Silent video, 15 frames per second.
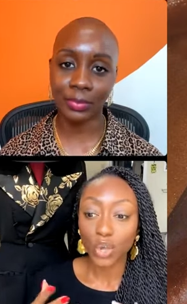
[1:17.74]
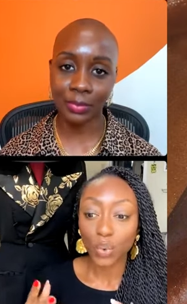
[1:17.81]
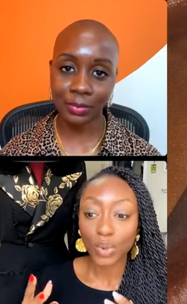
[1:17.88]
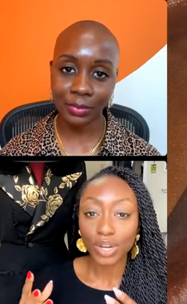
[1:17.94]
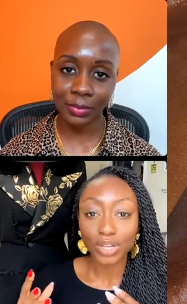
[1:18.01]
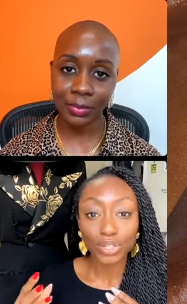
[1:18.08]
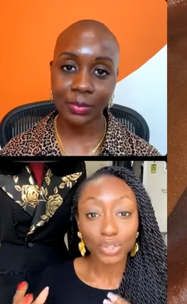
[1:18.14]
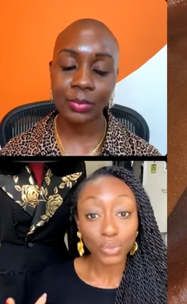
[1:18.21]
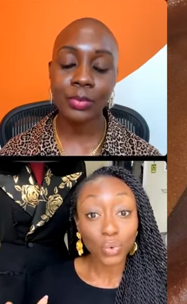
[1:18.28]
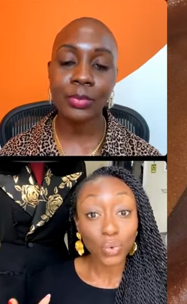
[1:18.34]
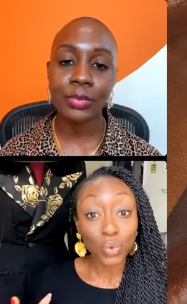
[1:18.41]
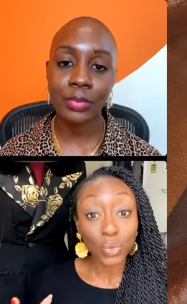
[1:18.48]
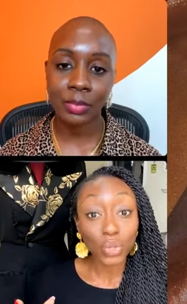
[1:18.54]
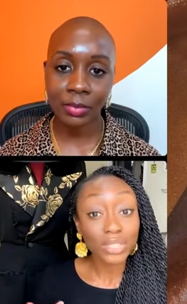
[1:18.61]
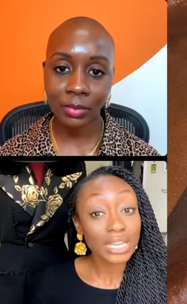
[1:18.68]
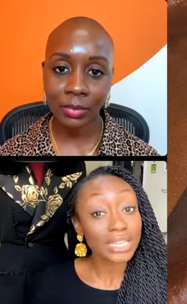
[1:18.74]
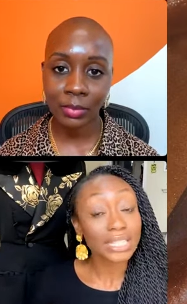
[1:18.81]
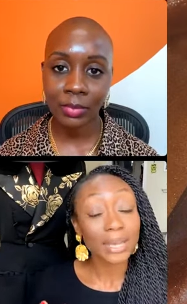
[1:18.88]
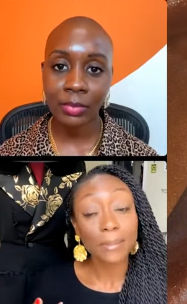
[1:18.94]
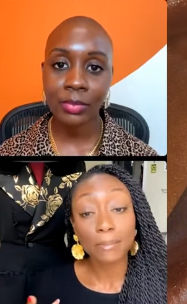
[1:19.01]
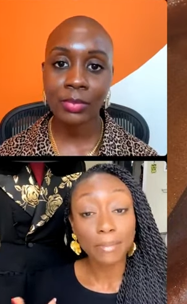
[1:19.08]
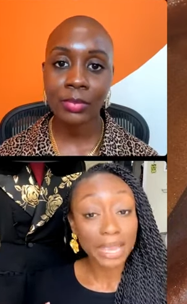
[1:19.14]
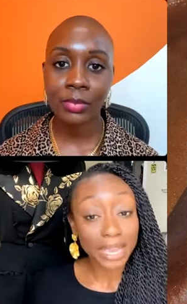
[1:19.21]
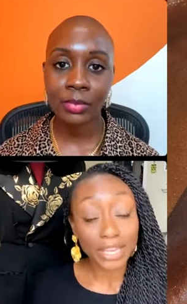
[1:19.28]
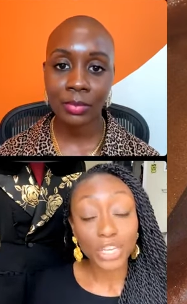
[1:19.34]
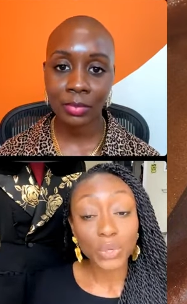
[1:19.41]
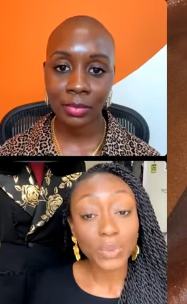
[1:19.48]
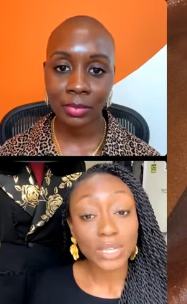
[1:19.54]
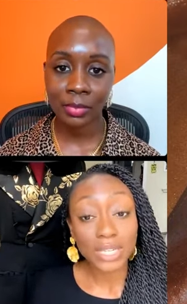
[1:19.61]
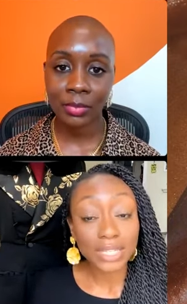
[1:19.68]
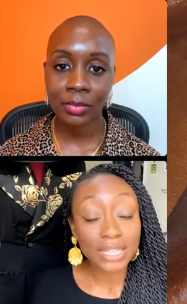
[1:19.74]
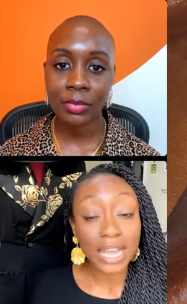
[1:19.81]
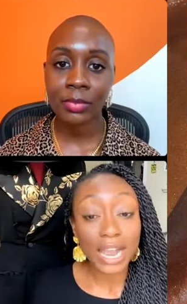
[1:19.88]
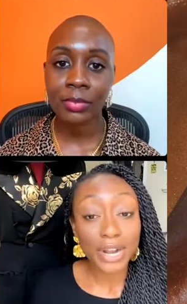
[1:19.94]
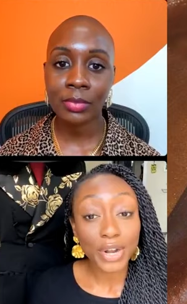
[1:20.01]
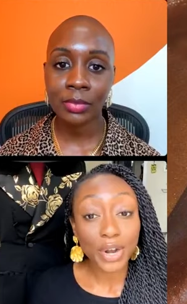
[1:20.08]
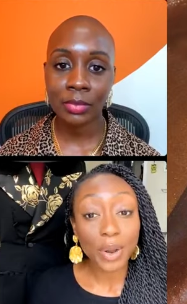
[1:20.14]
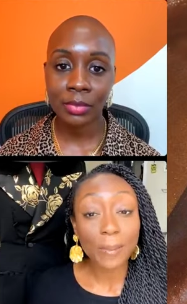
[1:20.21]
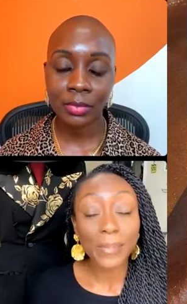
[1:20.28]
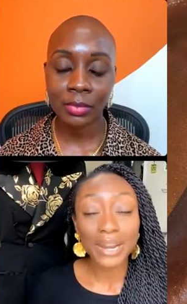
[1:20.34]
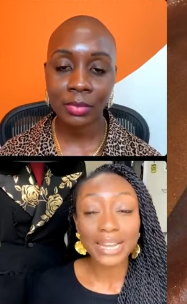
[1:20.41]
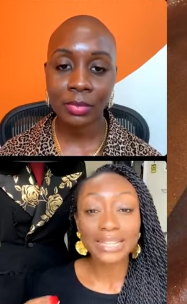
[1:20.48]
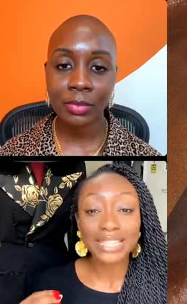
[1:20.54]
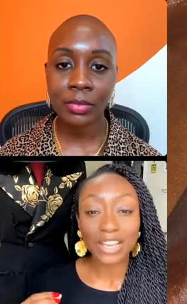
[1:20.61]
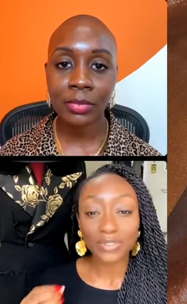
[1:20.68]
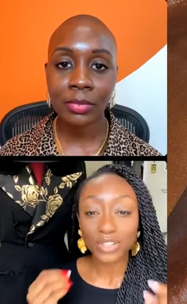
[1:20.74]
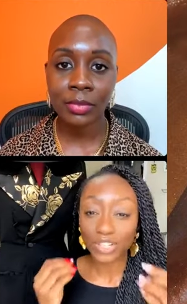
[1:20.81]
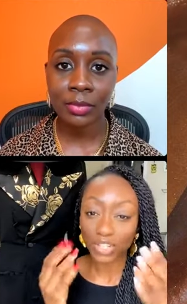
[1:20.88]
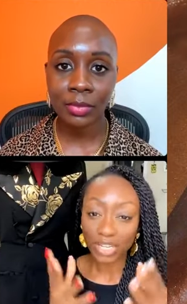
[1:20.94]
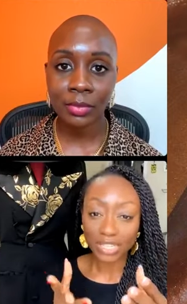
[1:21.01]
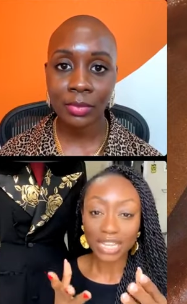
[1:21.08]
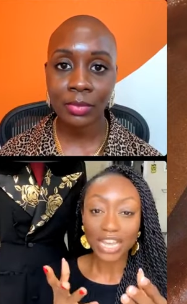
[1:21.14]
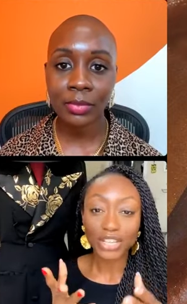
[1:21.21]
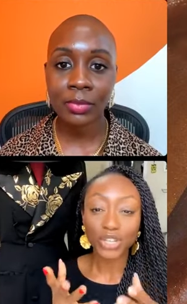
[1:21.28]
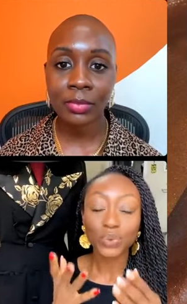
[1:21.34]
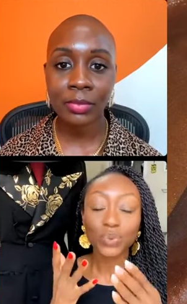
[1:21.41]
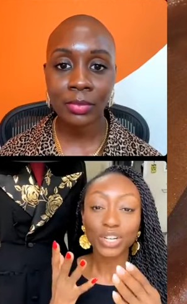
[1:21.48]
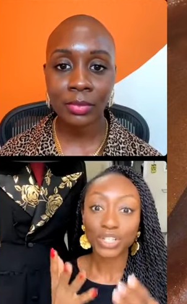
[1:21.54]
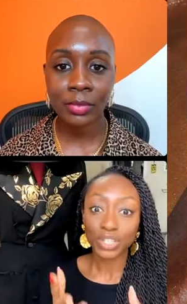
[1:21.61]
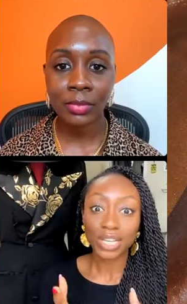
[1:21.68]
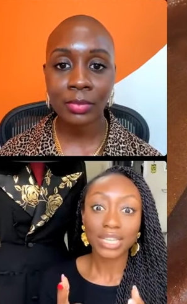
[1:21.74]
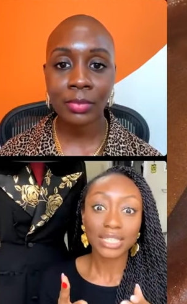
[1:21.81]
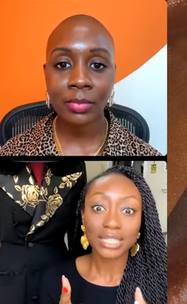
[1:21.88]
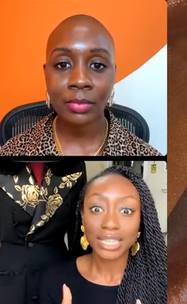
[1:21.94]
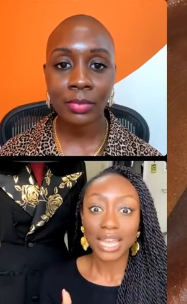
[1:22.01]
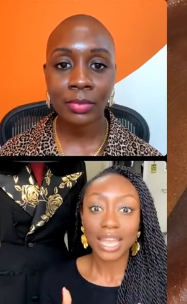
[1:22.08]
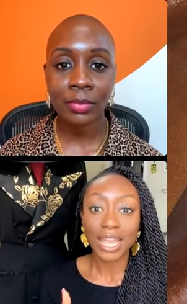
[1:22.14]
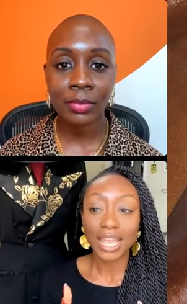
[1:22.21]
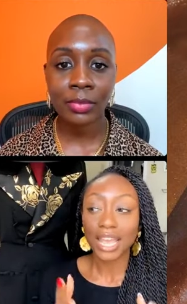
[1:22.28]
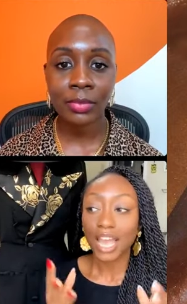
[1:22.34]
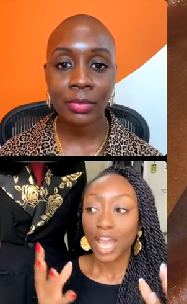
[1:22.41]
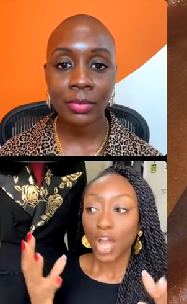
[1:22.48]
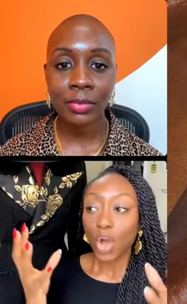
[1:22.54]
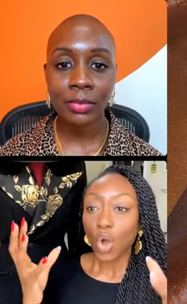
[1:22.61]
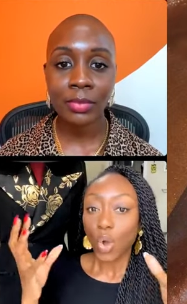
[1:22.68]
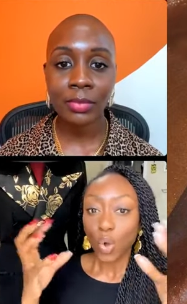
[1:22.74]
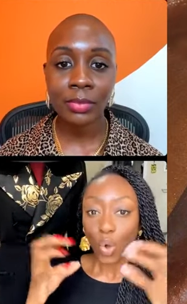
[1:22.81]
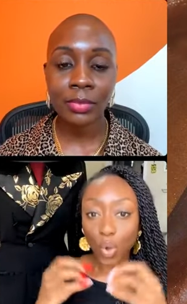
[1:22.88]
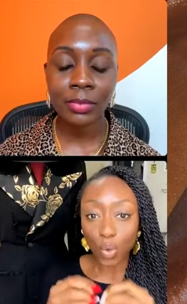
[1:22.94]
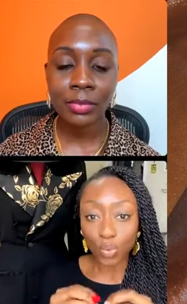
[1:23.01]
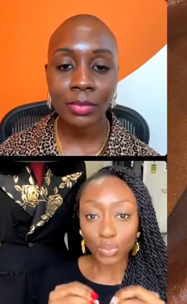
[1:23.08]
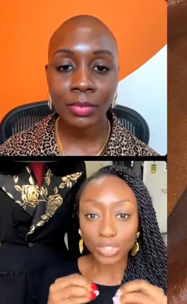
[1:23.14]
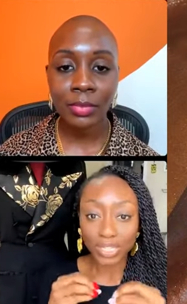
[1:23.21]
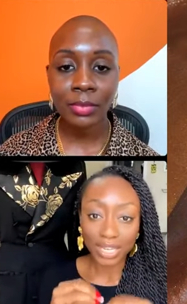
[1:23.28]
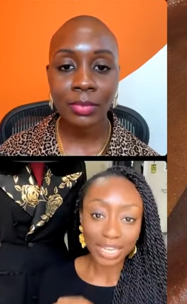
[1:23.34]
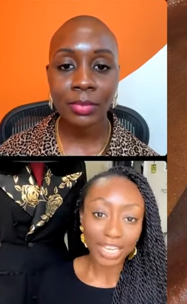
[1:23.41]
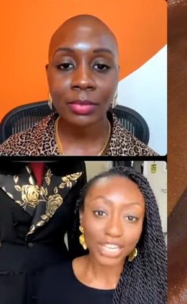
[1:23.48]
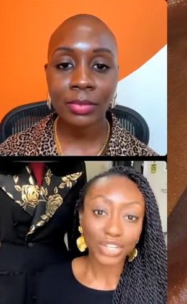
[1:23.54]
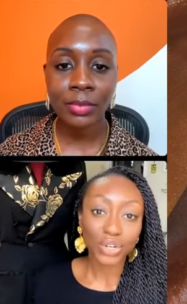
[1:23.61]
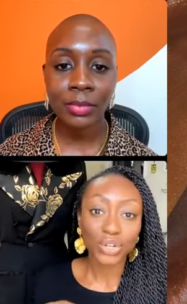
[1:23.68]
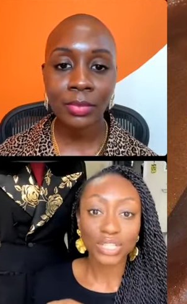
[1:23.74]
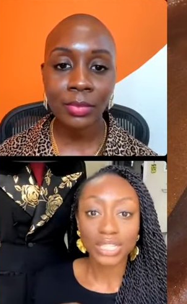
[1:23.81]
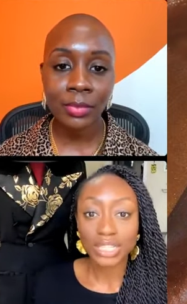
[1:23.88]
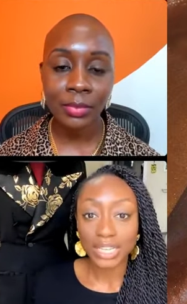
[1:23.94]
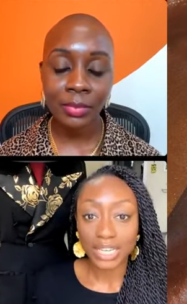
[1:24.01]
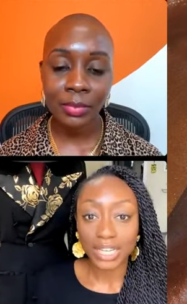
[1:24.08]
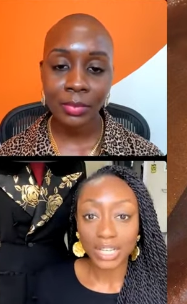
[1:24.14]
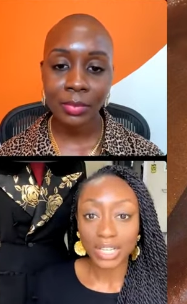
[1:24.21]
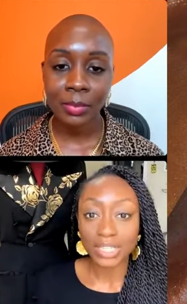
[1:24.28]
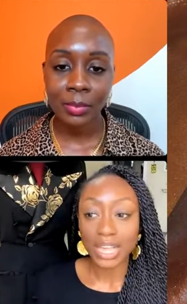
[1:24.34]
Speaker 1: going to school doesn't make you a designer, but it definitely, just like you were just saying, hones in your skills.